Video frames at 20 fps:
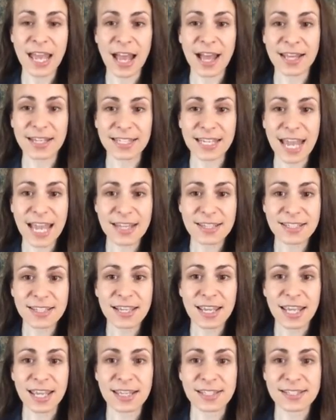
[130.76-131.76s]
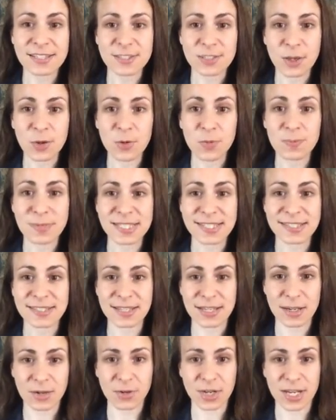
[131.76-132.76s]
And yet it's so
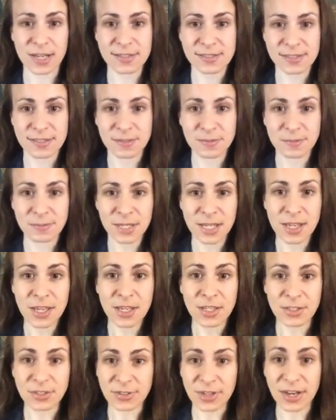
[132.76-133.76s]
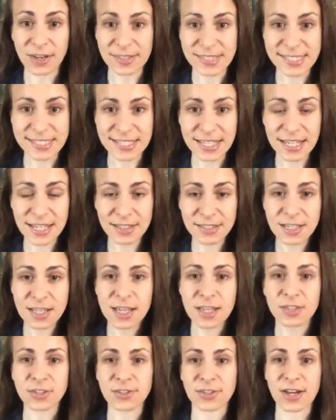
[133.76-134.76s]
mysterious. You can't see it,
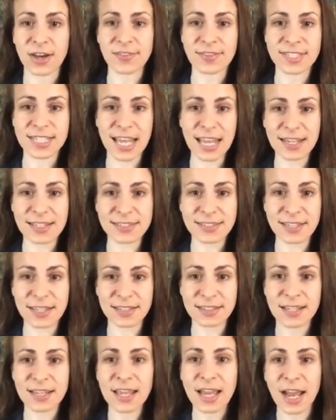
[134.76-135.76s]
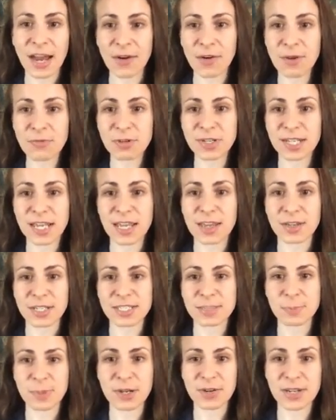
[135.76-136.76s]
you can't taste it. Our everyday
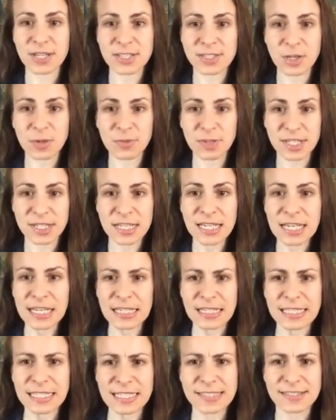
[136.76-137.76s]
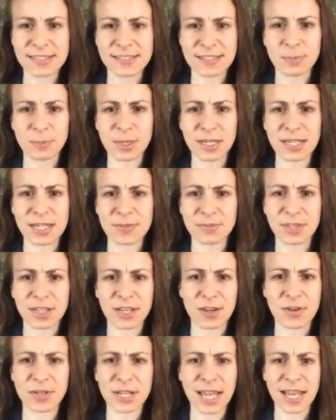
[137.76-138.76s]
experience of it leads us to believe that
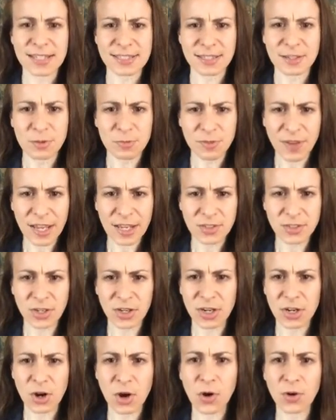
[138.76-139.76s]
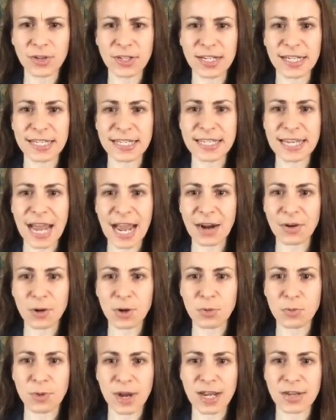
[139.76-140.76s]
it only has an effect on an oddly
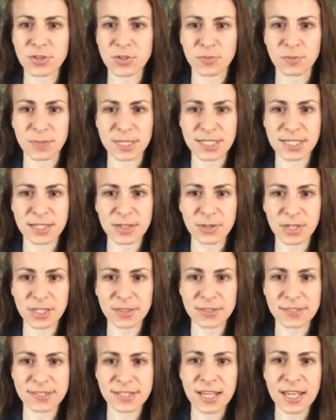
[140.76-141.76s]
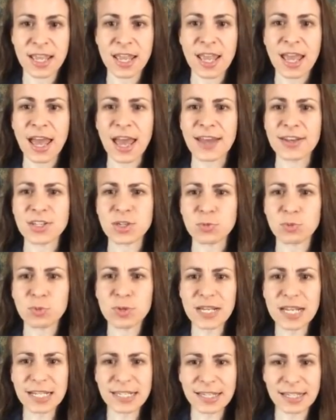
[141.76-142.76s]
narrow range of materials. And to
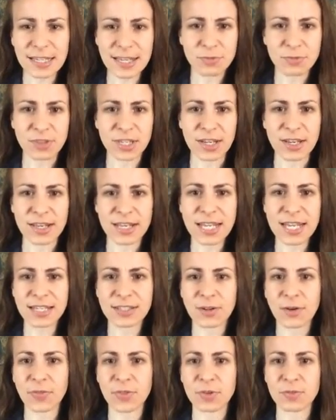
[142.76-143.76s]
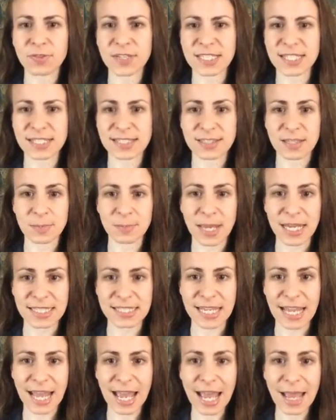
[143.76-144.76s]
really lift the lid on the physics that
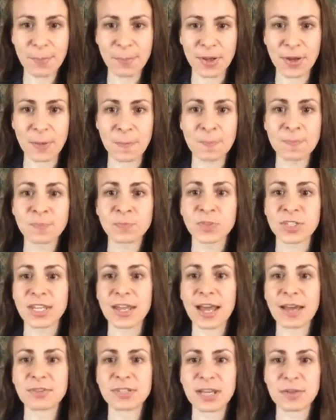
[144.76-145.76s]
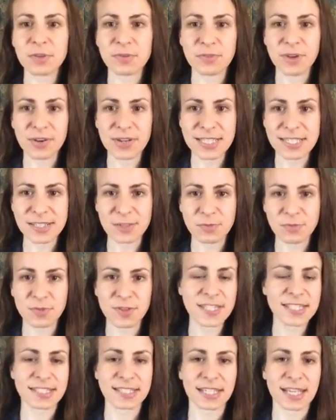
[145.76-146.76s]
makes it happen, you have to have a very
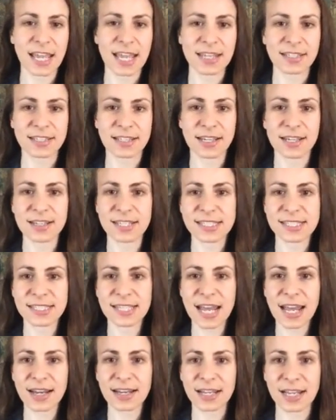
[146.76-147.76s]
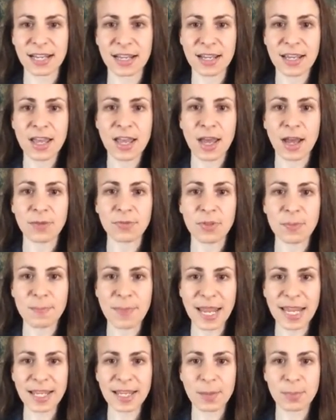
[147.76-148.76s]
sophisticated understanding of the
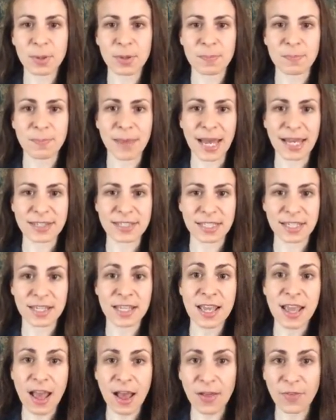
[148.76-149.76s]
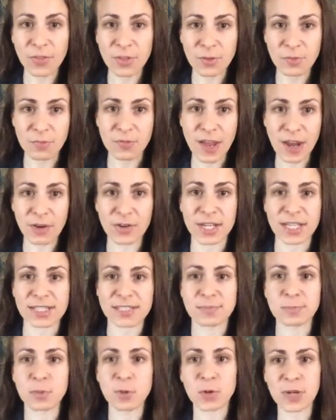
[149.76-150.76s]
makeup of matter at the very
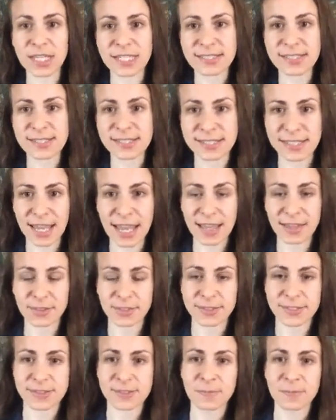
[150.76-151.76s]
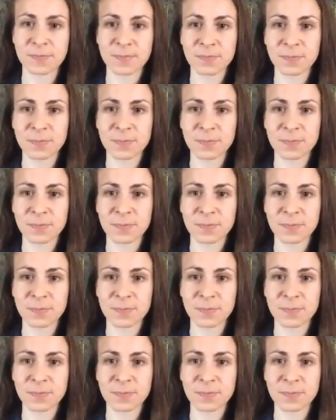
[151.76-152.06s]
smallest scales.